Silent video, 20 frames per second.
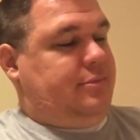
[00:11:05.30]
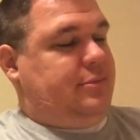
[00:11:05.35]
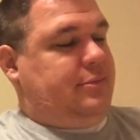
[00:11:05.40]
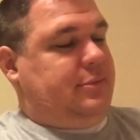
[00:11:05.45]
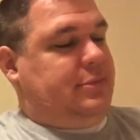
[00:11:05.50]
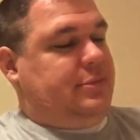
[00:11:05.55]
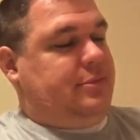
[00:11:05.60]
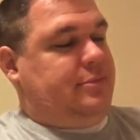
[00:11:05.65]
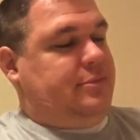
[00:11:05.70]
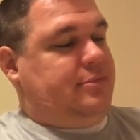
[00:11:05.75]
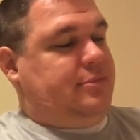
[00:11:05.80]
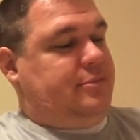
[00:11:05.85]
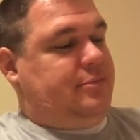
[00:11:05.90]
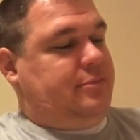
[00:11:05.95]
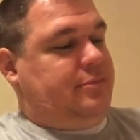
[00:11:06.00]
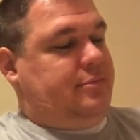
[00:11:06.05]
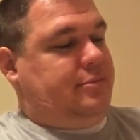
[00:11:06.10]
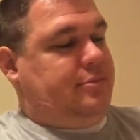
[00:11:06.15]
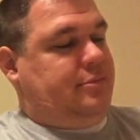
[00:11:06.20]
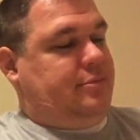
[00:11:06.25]

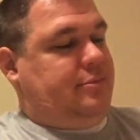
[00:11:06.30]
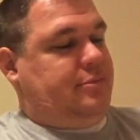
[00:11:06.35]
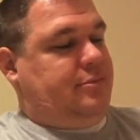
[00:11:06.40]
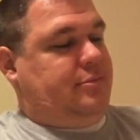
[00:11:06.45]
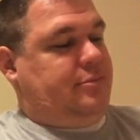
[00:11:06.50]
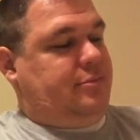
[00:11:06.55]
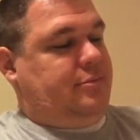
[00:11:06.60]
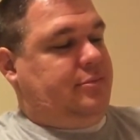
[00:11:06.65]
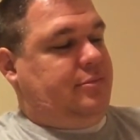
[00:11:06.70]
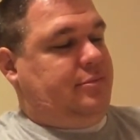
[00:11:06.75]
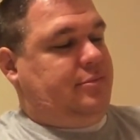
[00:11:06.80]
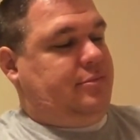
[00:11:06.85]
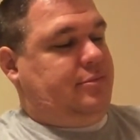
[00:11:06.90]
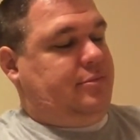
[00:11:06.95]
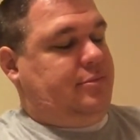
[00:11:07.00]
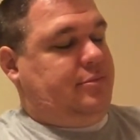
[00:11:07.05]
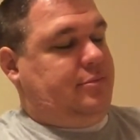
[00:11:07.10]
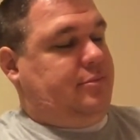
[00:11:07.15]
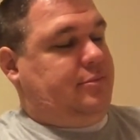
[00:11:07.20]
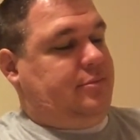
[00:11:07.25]

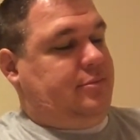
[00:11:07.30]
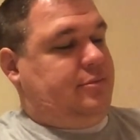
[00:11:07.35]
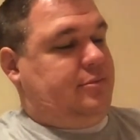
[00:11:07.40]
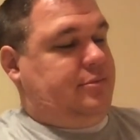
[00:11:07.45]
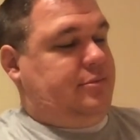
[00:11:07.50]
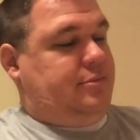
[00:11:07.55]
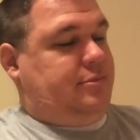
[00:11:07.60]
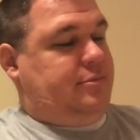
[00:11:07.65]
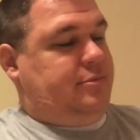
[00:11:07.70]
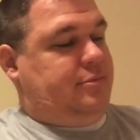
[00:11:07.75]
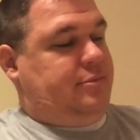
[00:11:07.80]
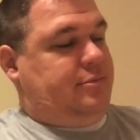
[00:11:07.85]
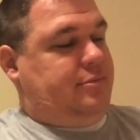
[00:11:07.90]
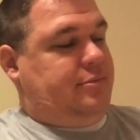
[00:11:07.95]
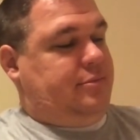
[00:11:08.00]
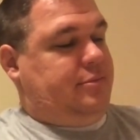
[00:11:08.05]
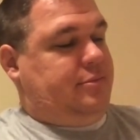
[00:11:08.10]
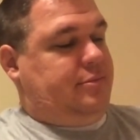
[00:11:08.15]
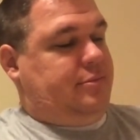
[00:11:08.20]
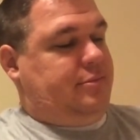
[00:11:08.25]
(not speaking)